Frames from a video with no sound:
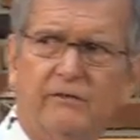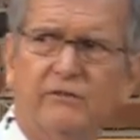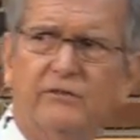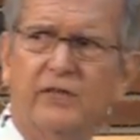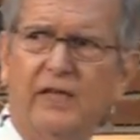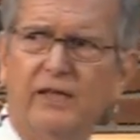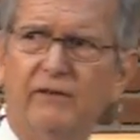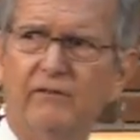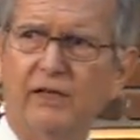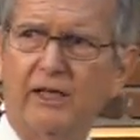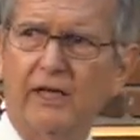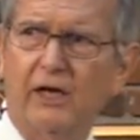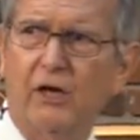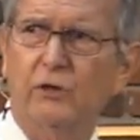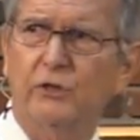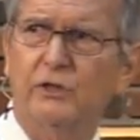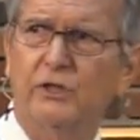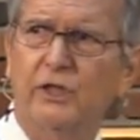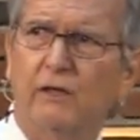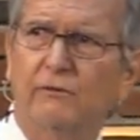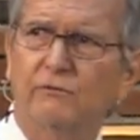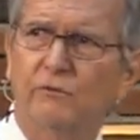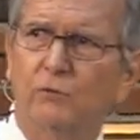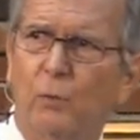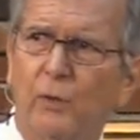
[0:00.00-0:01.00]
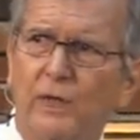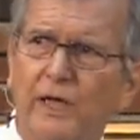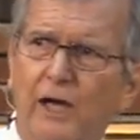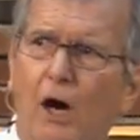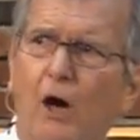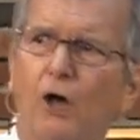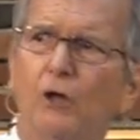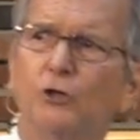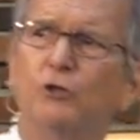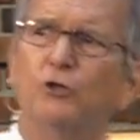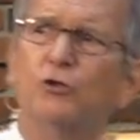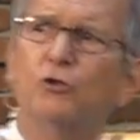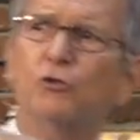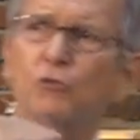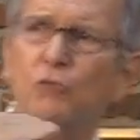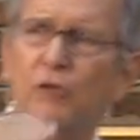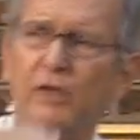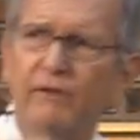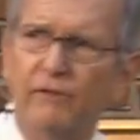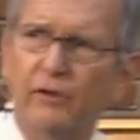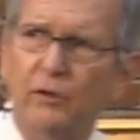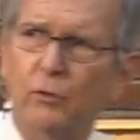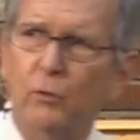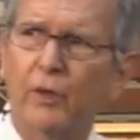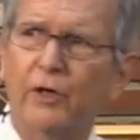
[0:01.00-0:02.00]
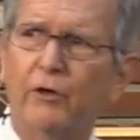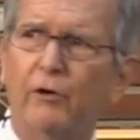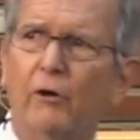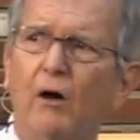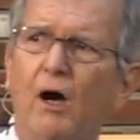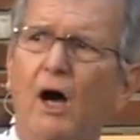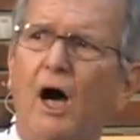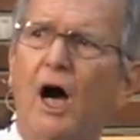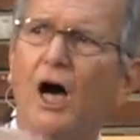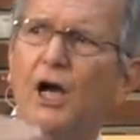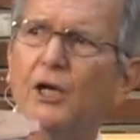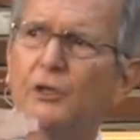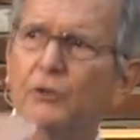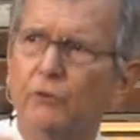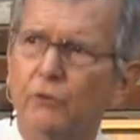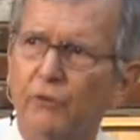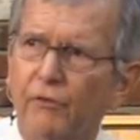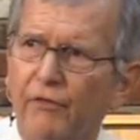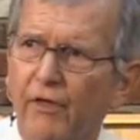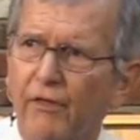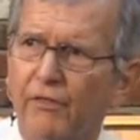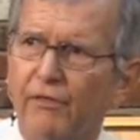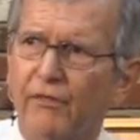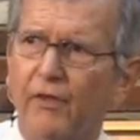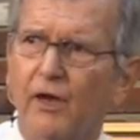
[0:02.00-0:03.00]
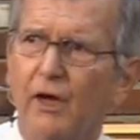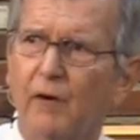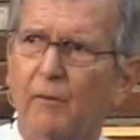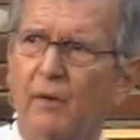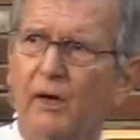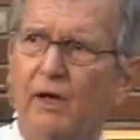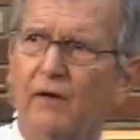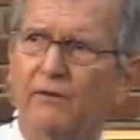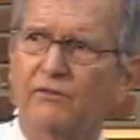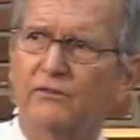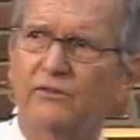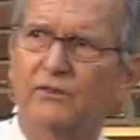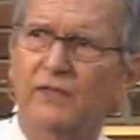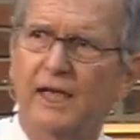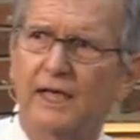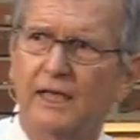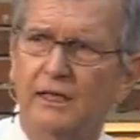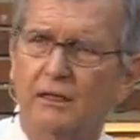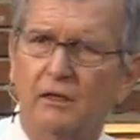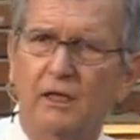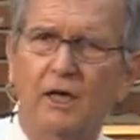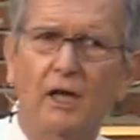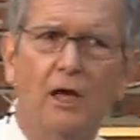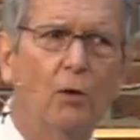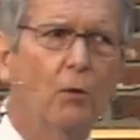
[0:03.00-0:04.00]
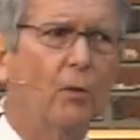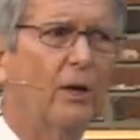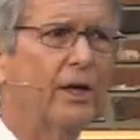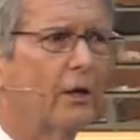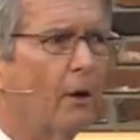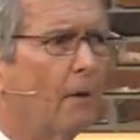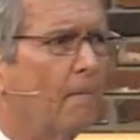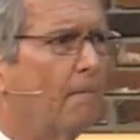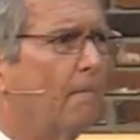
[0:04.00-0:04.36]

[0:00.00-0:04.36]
saving ourselves. We are driven, we are under the thumb of Satan. We are